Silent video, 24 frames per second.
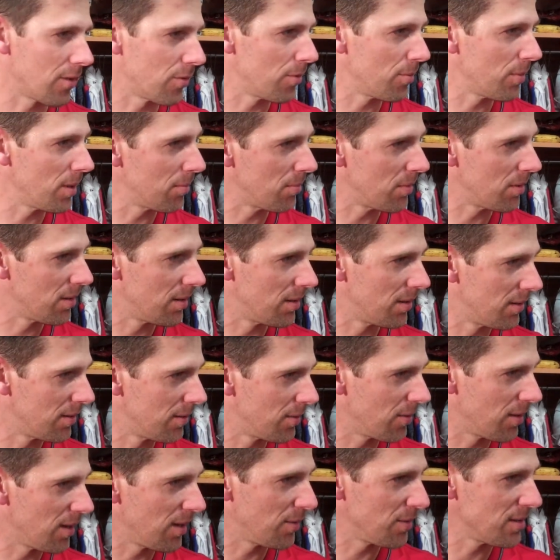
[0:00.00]
don't remember
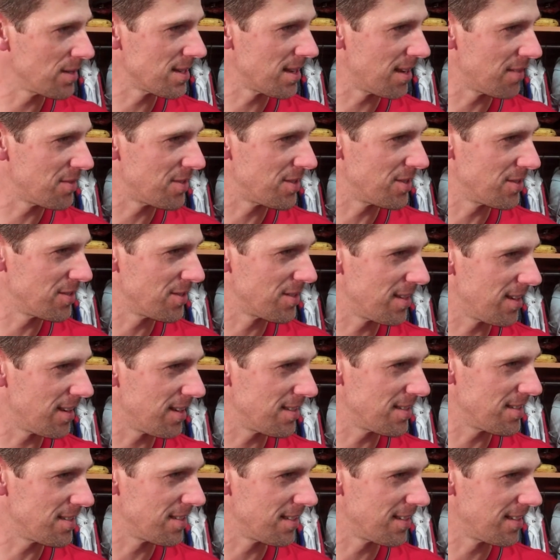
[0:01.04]
where I was after two
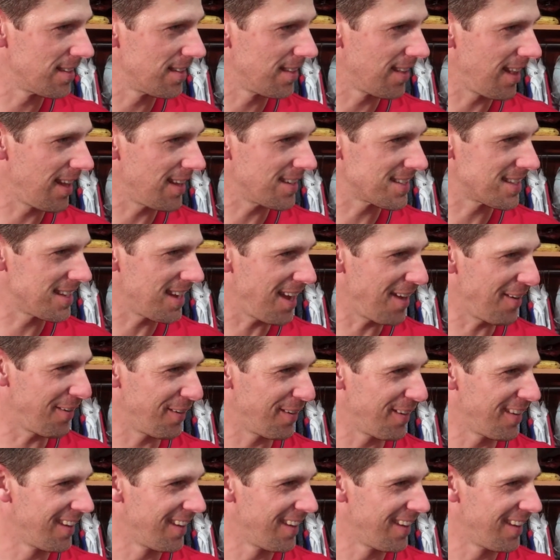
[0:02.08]
starts last time.